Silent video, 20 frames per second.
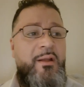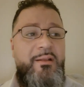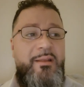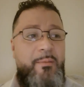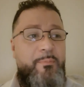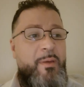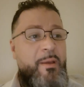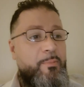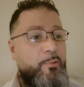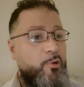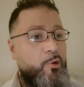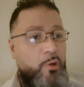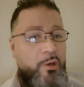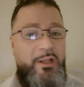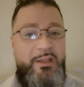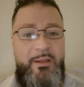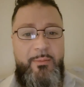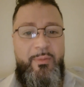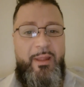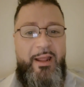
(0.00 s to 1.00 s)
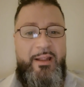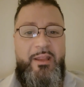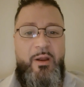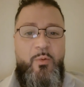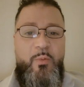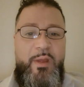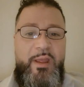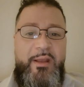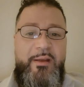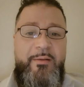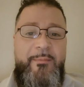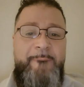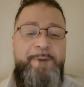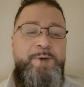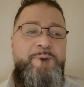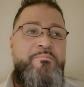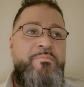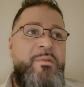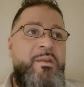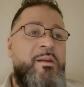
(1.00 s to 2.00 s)
Then people look at them like they're weak.
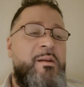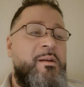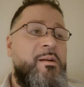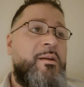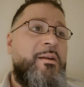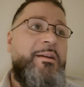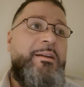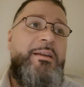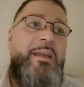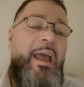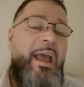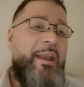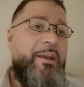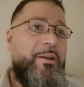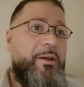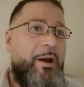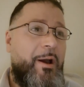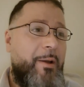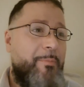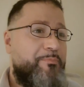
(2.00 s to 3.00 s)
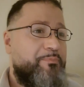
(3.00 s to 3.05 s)
And